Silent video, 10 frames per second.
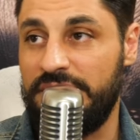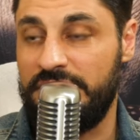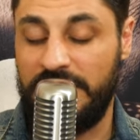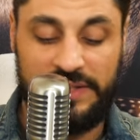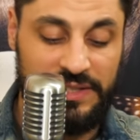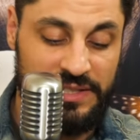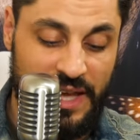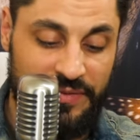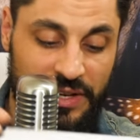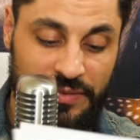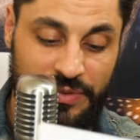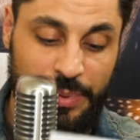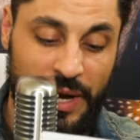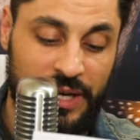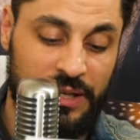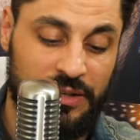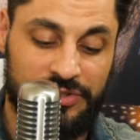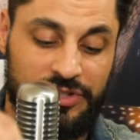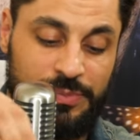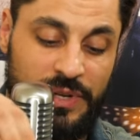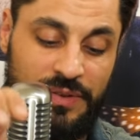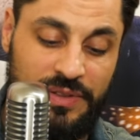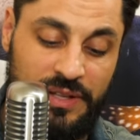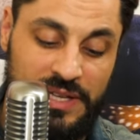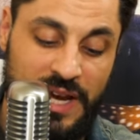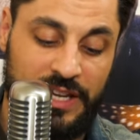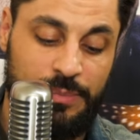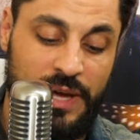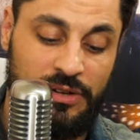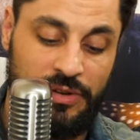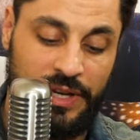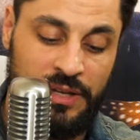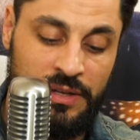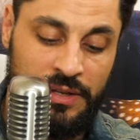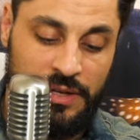and 6, and 7 of the documentary.